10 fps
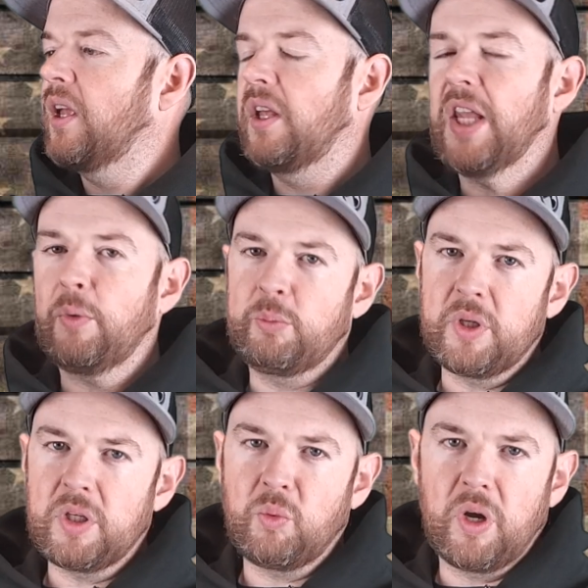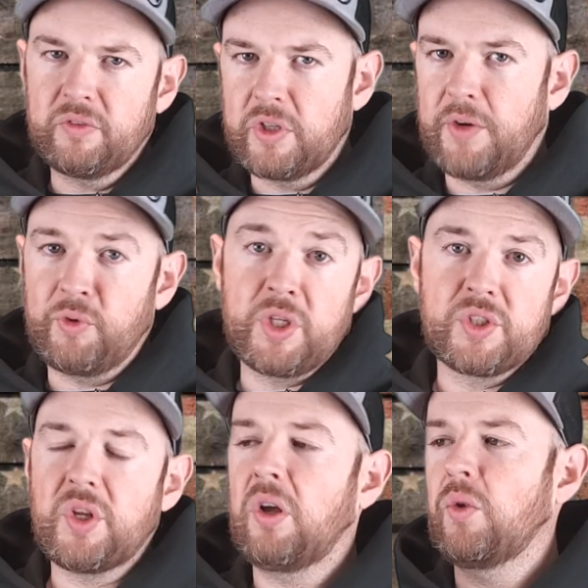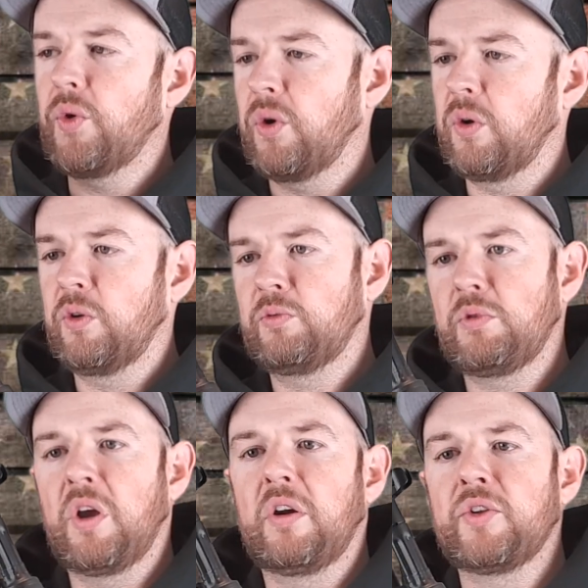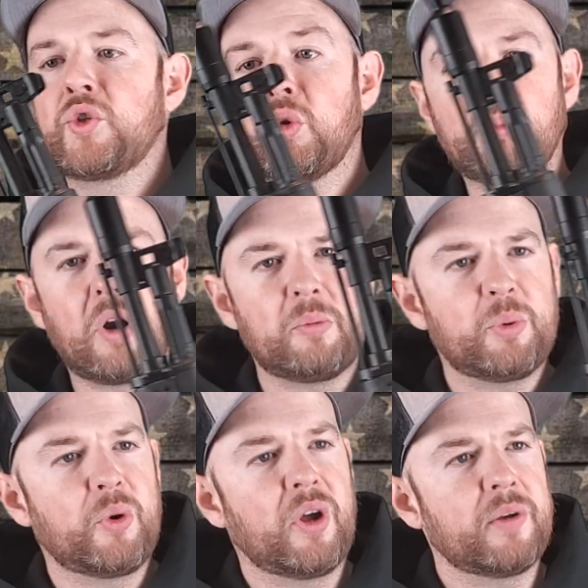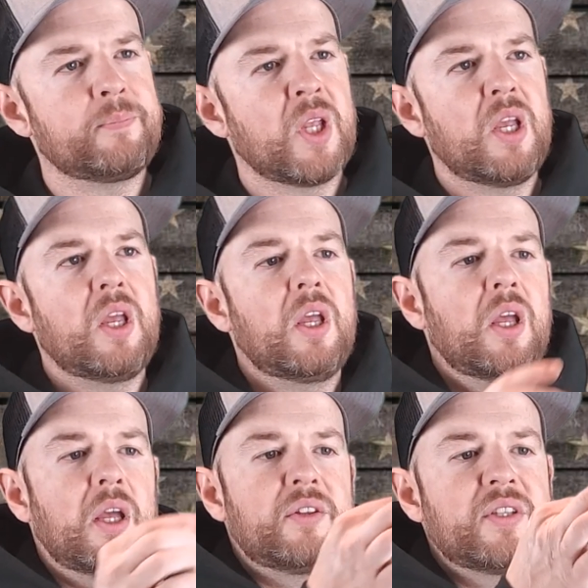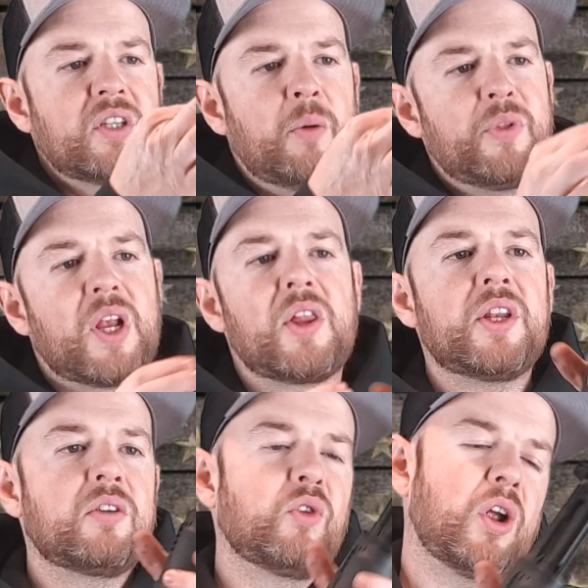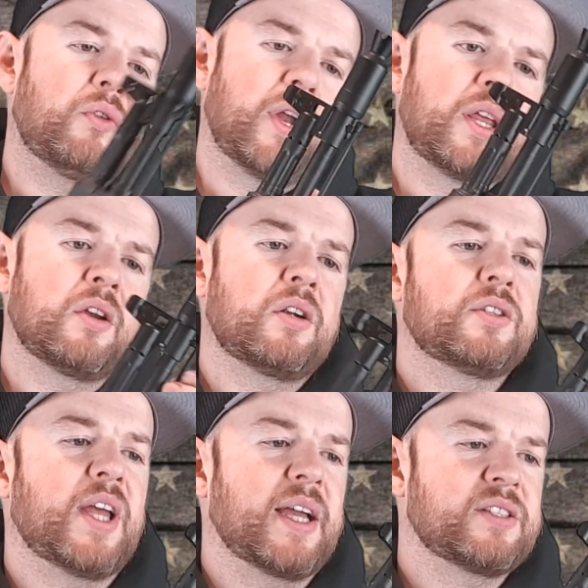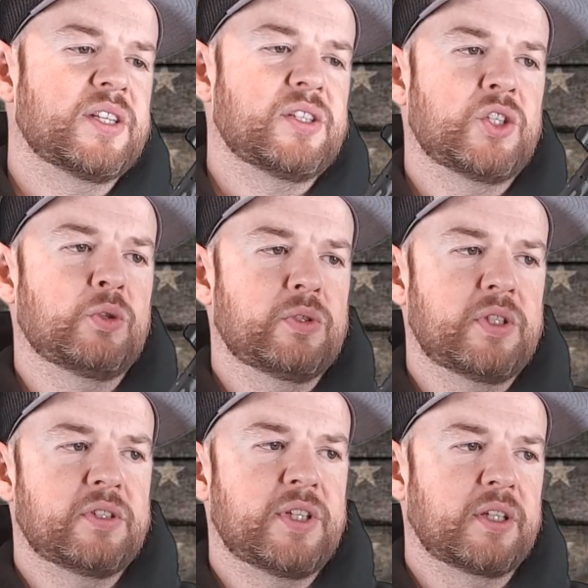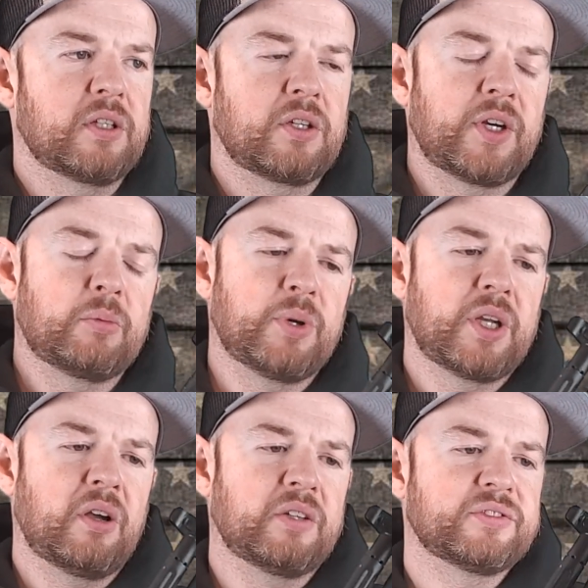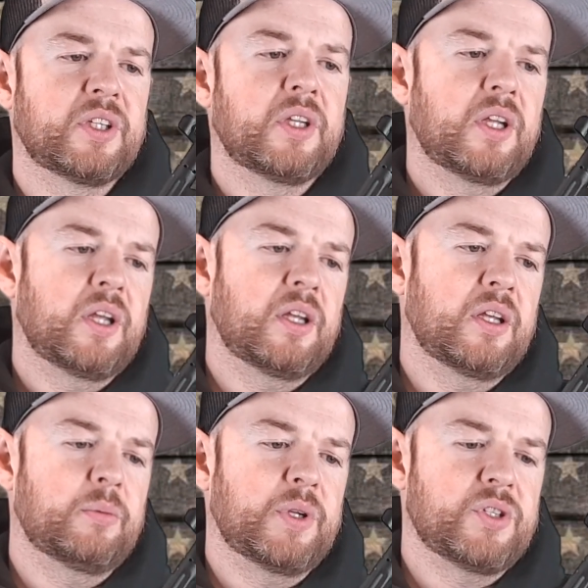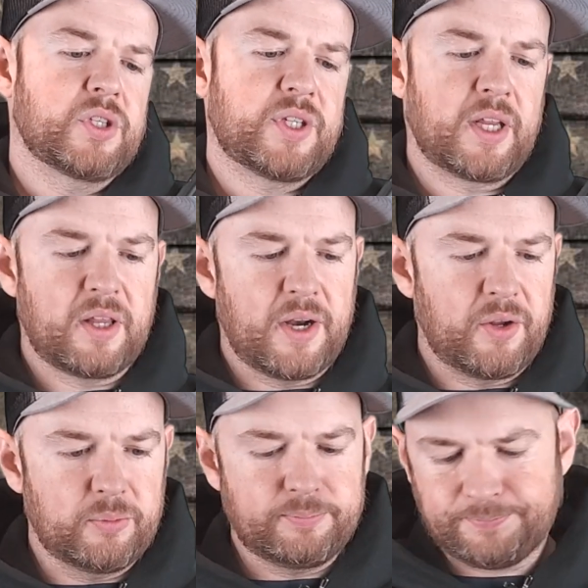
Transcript: And that would be whatever reinstalled or the new part put on. It does come with a cleaning rod right here. To access this, you would need to take the crank brake off and just take that out.